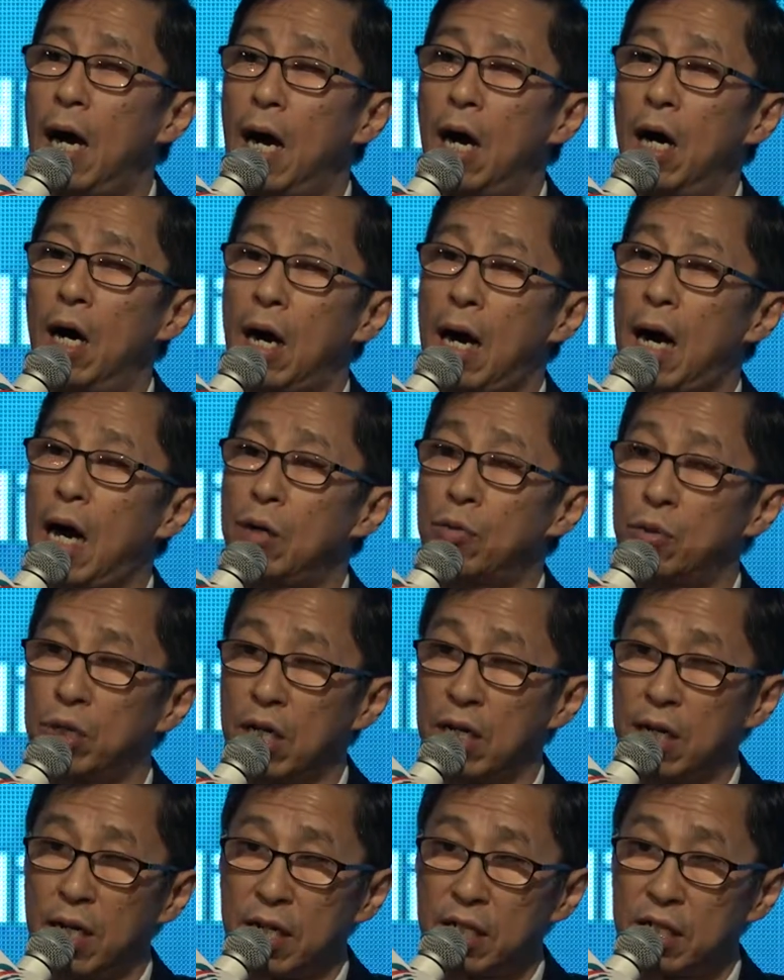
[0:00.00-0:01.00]
I
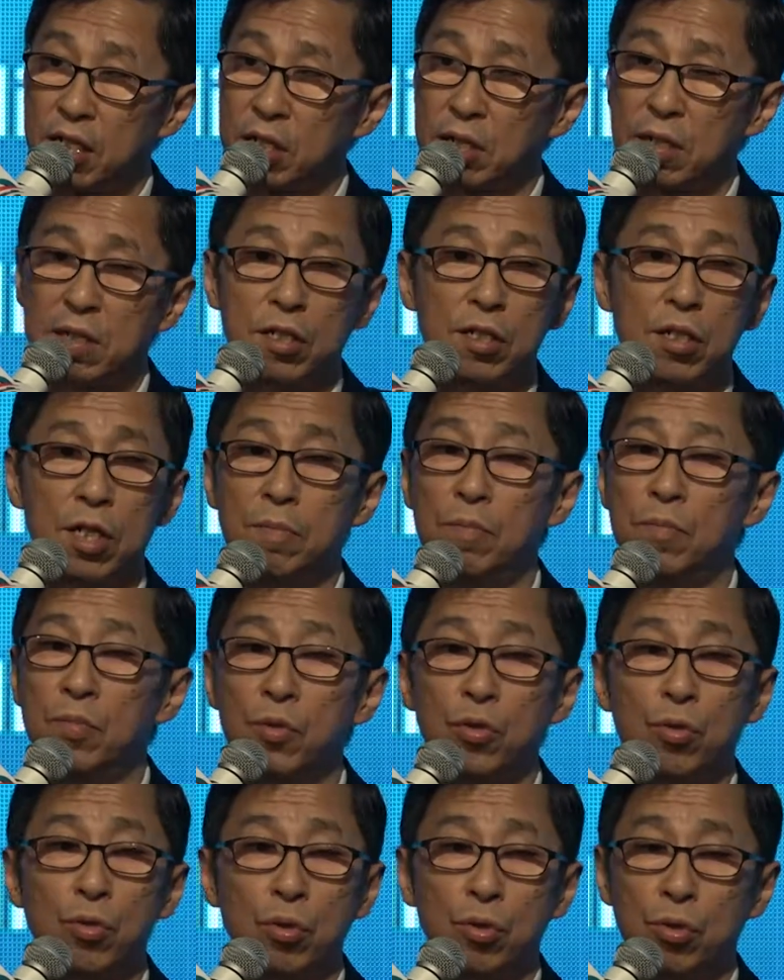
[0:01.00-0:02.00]
would let them
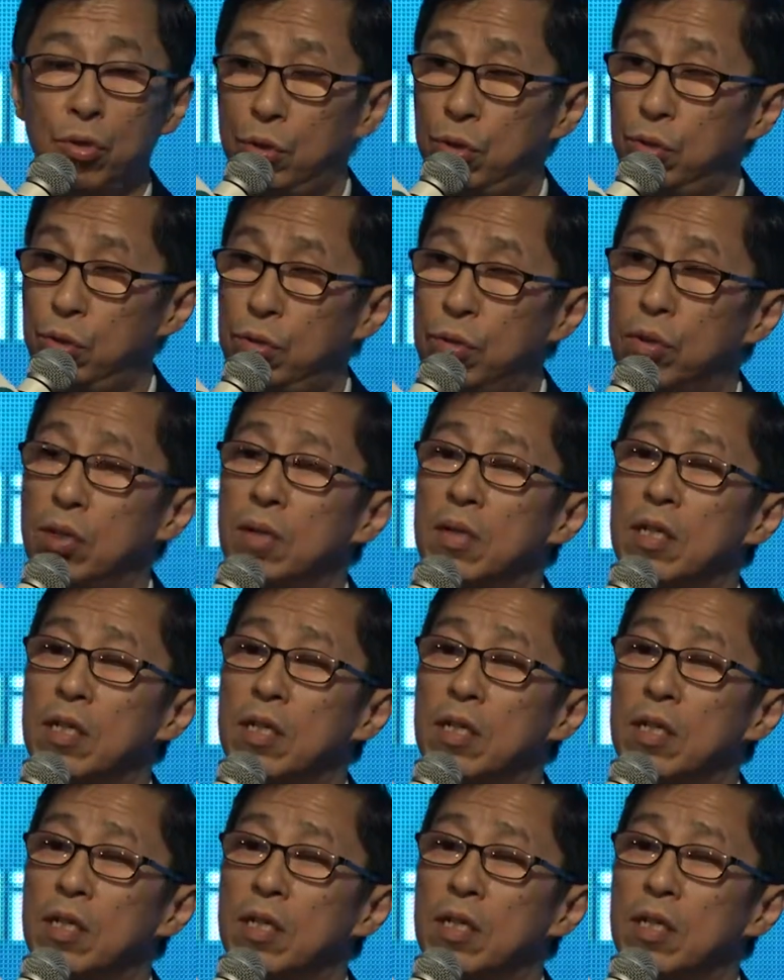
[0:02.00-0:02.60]
to do